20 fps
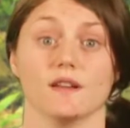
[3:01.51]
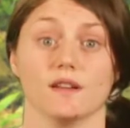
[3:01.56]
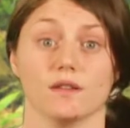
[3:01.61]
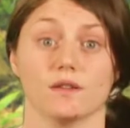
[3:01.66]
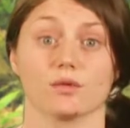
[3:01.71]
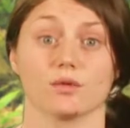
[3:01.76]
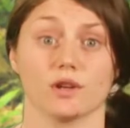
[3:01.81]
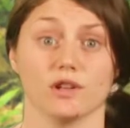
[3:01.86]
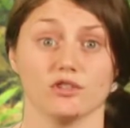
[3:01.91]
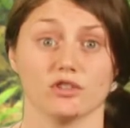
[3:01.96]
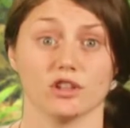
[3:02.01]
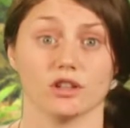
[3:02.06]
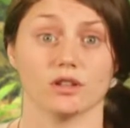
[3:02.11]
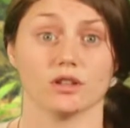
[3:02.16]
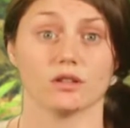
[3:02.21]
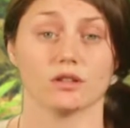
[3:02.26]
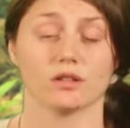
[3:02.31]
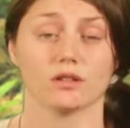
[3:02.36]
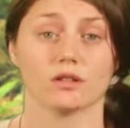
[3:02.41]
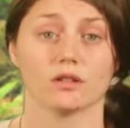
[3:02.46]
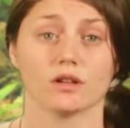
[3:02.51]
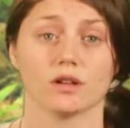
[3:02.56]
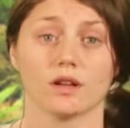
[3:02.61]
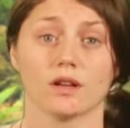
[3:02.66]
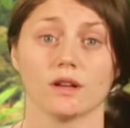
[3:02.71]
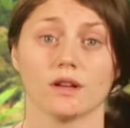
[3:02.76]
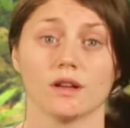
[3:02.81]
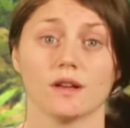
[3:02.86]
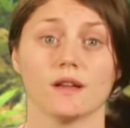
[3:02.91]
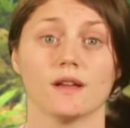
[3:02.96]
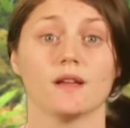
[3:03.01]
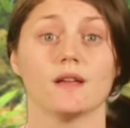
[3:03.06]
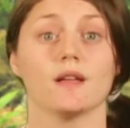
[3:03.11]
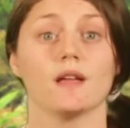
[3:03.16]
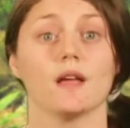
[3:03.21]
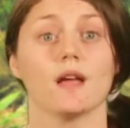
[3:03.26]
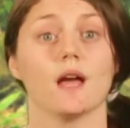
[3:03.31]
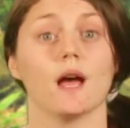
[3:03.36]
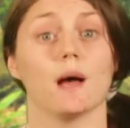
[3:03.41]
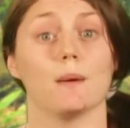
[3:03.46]
in the region.
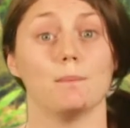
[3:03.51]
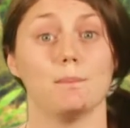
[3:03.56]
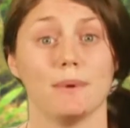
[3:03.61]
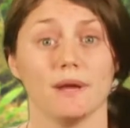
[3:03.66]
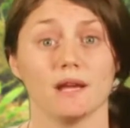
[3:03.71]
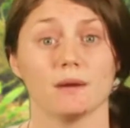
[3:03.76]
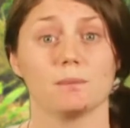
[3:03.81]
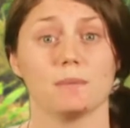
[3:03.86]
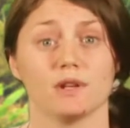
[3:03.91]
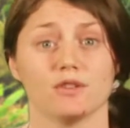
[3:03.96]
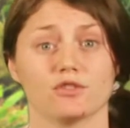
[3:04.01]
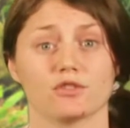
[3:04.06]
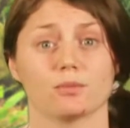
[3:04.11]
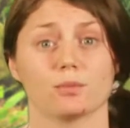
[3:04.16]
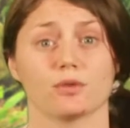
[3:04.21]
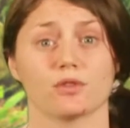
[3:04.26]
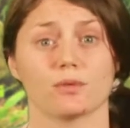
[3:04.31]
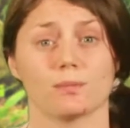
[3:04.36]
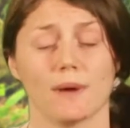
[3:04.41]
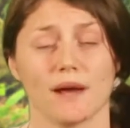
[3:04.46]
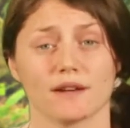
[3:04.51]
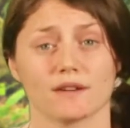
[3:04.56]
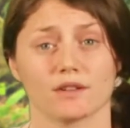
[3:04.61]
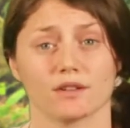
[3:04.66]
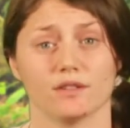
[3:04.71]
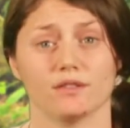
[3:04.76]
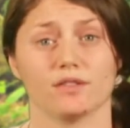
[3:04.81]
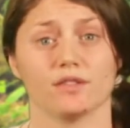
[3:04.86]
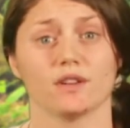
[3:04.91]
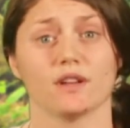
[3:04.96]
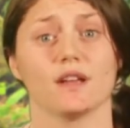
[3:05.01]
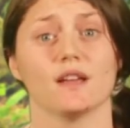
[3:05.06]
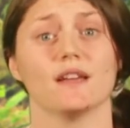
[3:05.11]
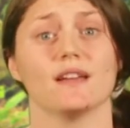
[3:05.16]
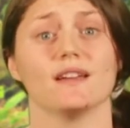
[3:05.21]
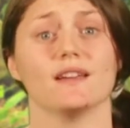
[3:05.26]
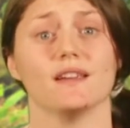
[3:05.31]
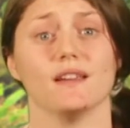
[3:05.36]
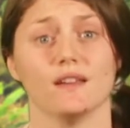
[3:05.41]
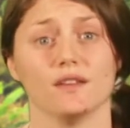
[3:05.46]
A big picture perspective
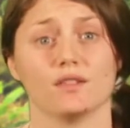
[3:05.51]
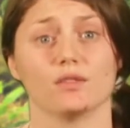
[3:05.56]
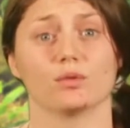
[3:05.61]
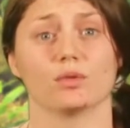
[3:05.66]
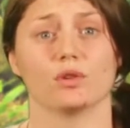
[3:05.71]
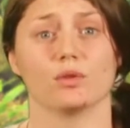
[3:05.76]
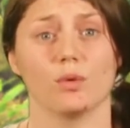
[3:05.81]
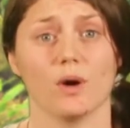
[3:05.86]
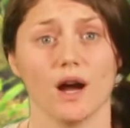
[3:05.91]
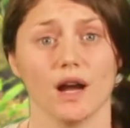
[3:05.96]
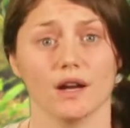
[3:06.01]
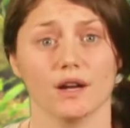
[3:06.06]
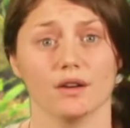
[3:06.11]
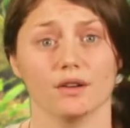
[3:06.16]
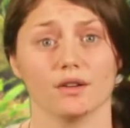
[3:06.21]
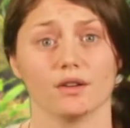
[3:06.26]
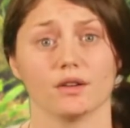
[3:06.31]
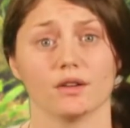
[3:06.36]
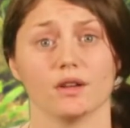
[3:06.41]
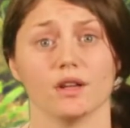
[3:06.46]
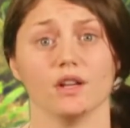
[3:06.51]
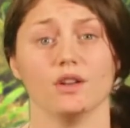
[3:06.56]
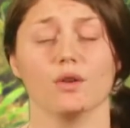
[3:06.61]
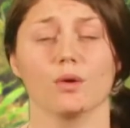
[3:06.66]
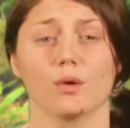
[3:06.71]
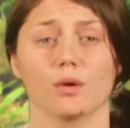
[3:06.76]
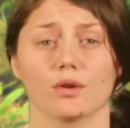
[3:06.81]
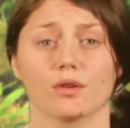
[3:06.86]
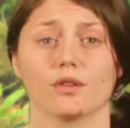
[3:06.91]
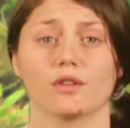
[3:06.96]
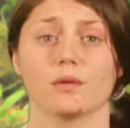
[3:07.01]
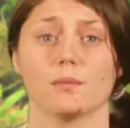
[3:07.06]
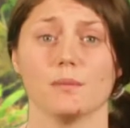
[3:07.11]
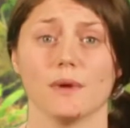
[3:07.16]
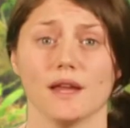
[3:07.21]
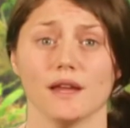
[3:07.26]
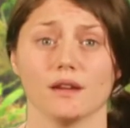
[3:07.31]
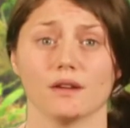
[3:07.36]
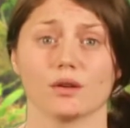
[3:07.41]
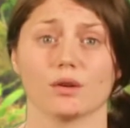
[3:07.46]
is required in order to
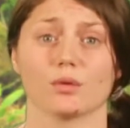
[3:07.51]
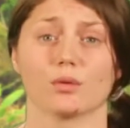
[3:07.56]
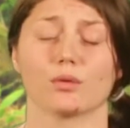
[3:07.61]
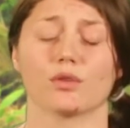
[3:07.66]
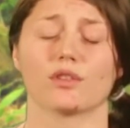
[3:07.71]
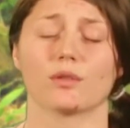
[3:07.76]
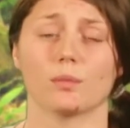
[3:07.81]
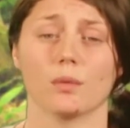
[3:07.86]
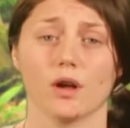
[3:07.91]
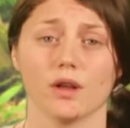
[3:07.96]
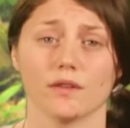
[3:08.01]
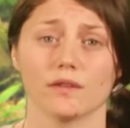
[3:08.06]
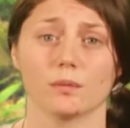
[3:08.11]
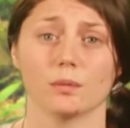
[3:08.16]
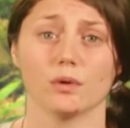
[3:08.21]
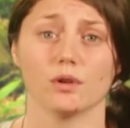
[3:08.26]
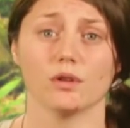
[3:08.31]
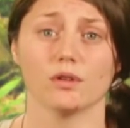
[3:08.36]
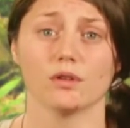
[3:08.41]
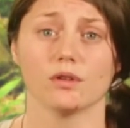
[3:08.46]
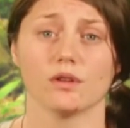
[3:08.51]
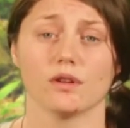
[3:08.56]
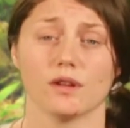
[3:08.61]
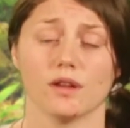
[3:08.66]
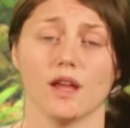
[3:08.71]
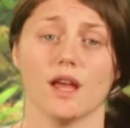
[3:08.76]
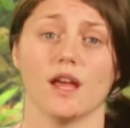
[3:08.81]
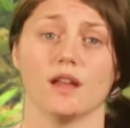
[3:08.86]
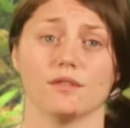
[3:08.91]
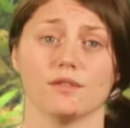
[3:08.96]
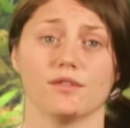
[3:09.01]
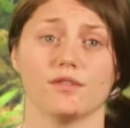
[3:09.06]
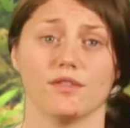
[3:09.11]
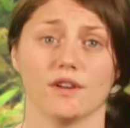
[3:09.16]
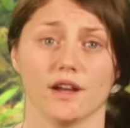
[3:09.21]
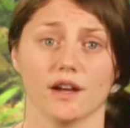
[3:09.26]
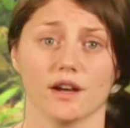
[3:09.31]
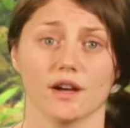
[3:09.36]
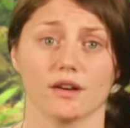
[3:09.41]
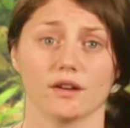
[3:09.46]
make responsible and
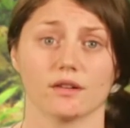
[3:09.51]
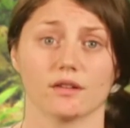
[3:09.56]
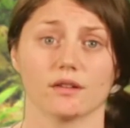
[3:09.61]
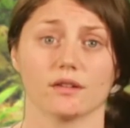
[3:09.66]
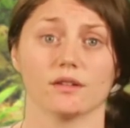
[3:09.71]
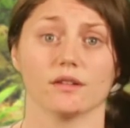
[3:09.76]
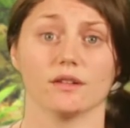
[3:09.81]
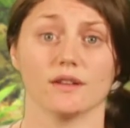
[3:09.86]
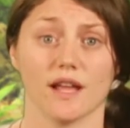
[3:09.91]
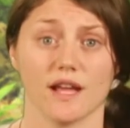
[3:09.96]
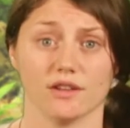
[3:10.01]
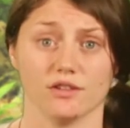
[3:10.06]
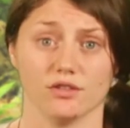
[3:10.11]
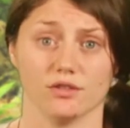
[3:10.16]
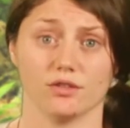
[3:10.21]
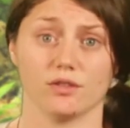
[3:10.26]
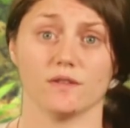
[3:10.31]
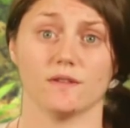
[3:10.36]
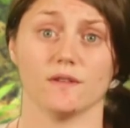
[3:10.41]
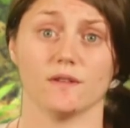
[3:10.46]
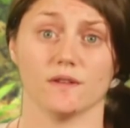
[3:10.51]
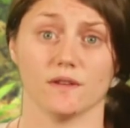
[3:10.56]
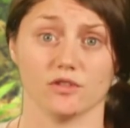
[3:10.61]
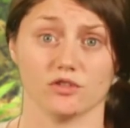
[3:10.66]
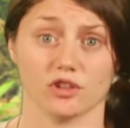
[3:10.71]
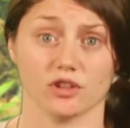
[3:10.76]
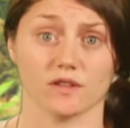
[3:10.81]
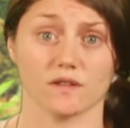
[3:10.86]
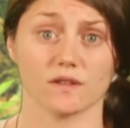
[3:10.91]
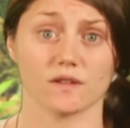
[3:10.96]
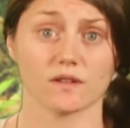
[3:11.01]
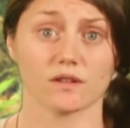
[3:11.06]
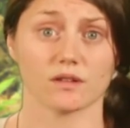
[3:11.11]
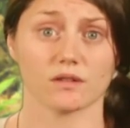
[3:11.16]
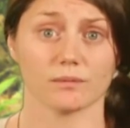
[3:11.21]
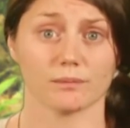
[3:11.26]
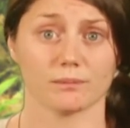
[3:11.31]
fair land use decisions.